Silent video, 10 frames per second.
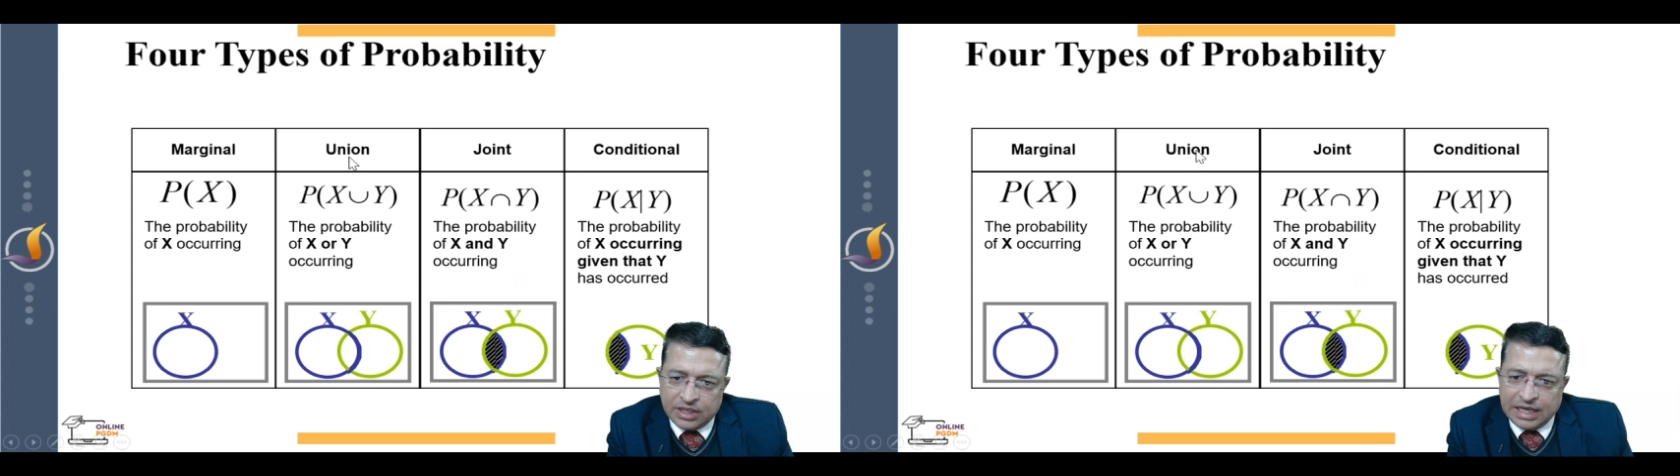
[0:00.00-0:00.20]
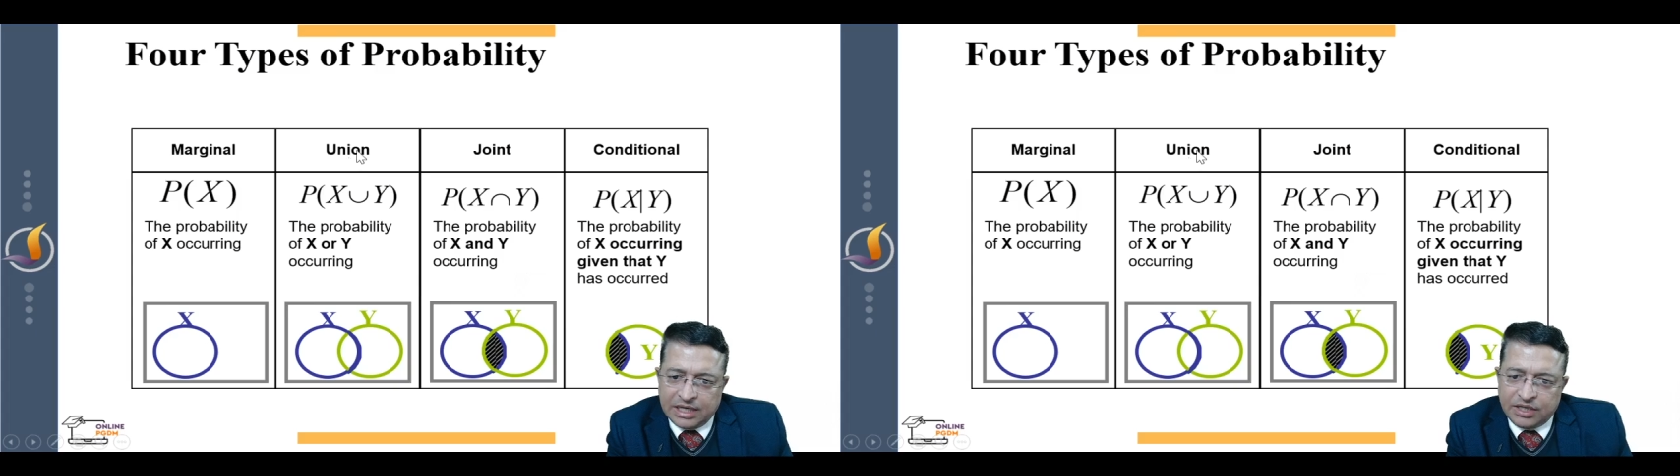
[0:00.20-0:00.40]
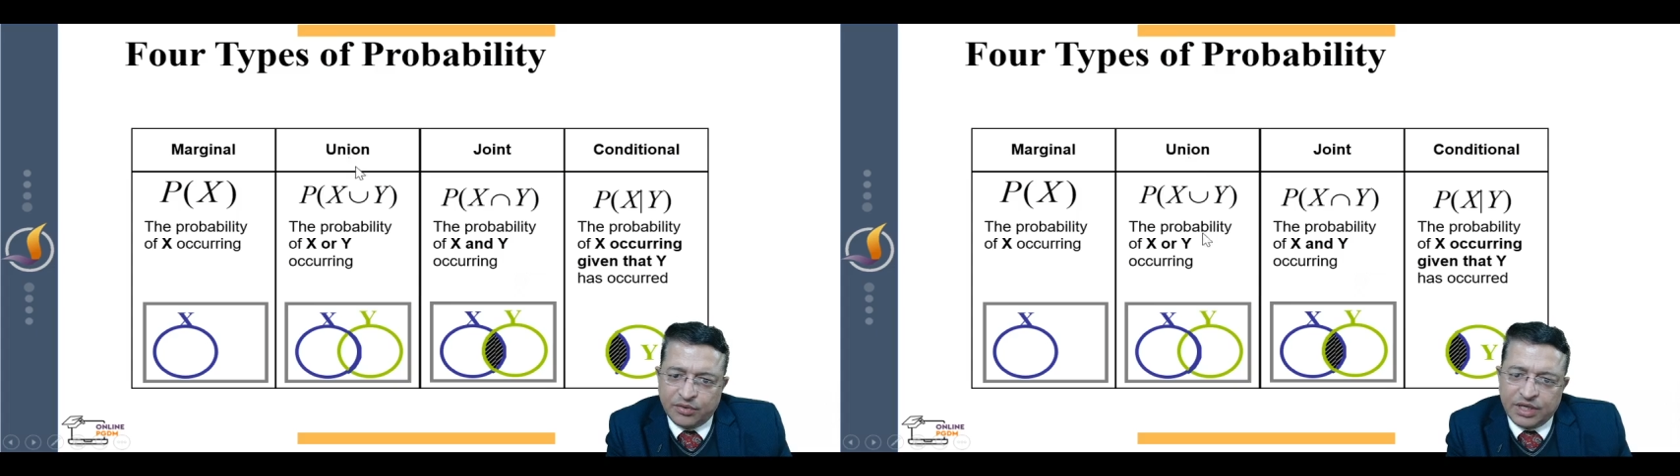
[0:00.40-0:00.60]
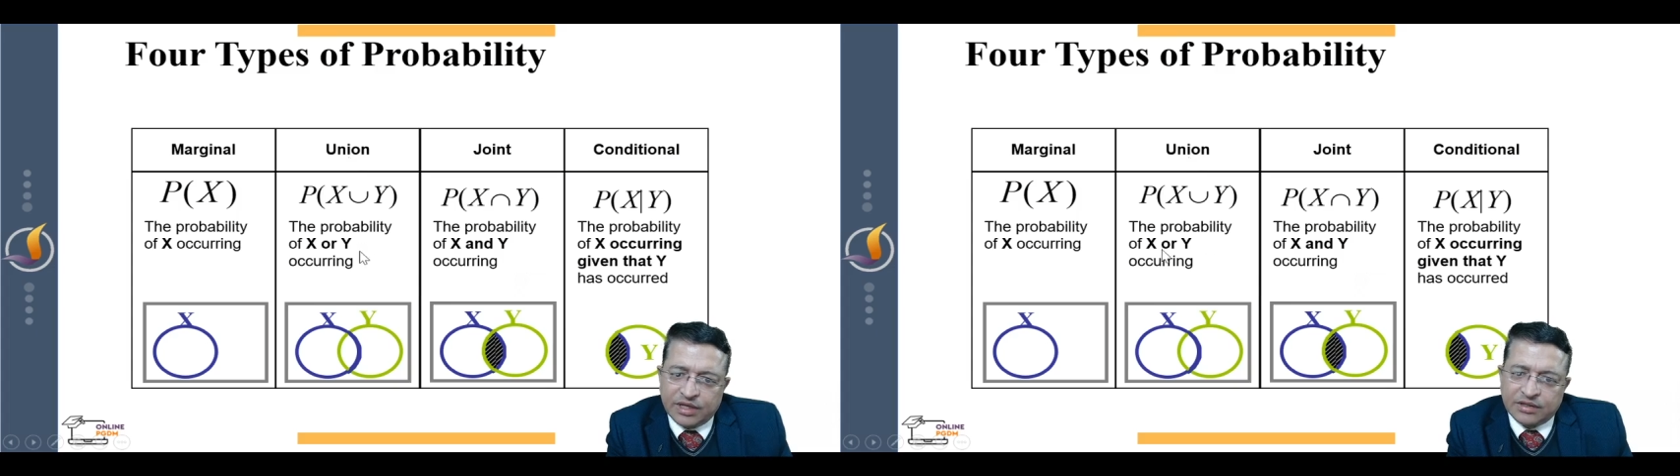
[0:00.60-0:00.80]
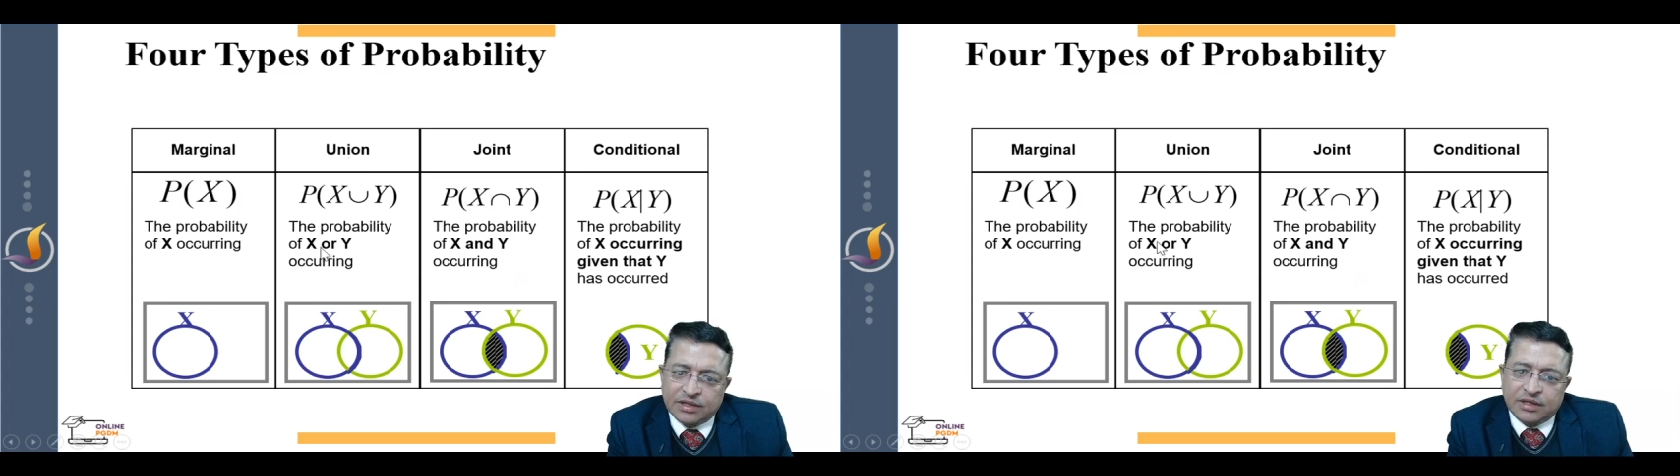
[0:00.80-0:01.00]
In
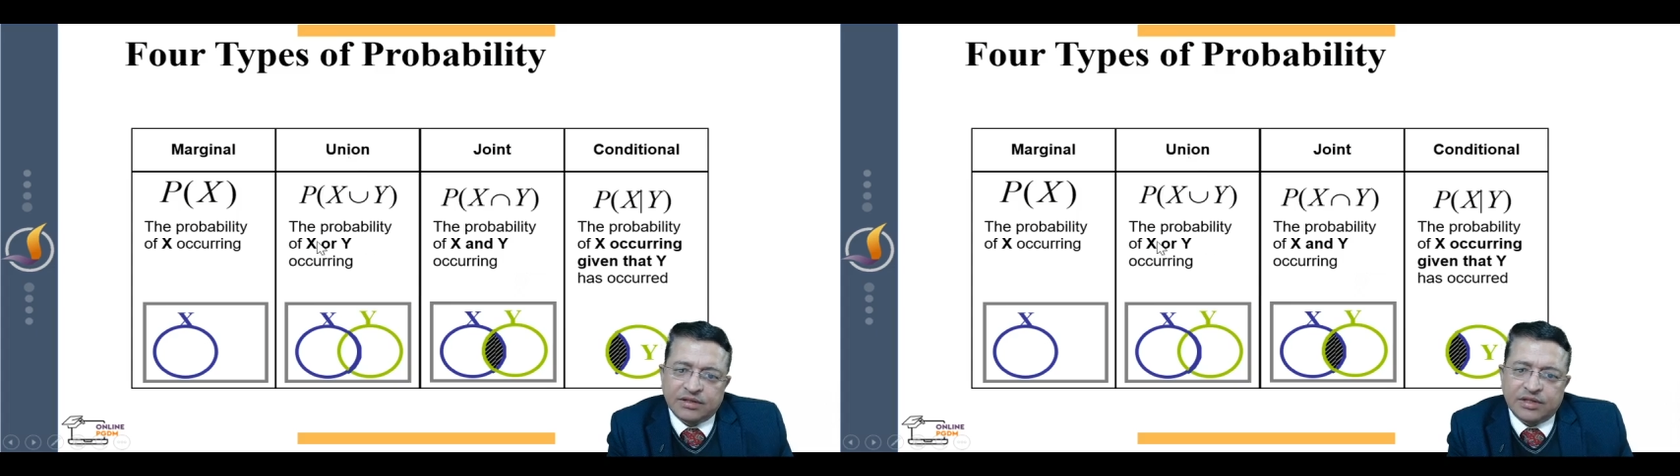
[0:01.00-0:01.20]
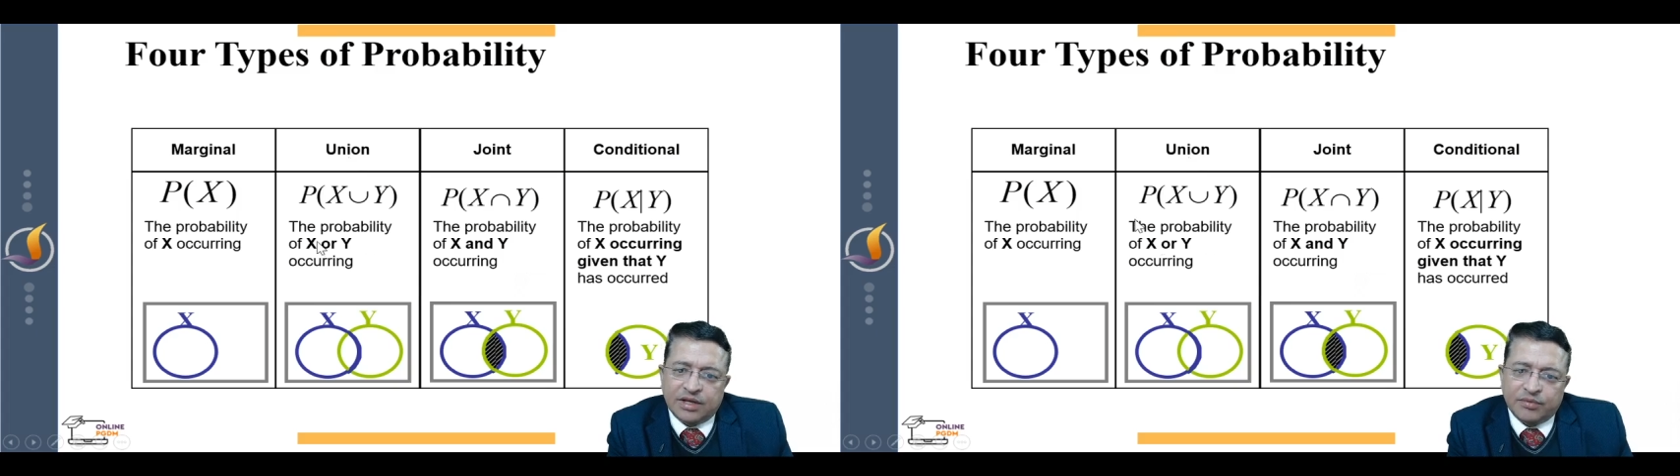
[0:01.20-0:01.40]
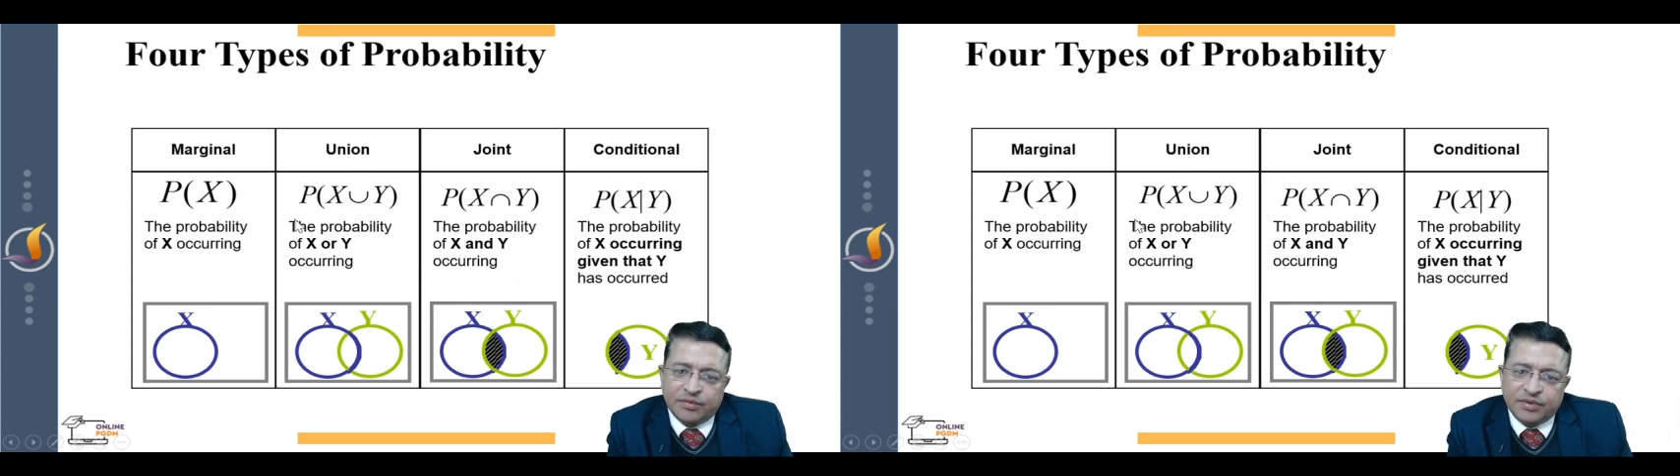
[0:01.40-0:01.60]
union, there would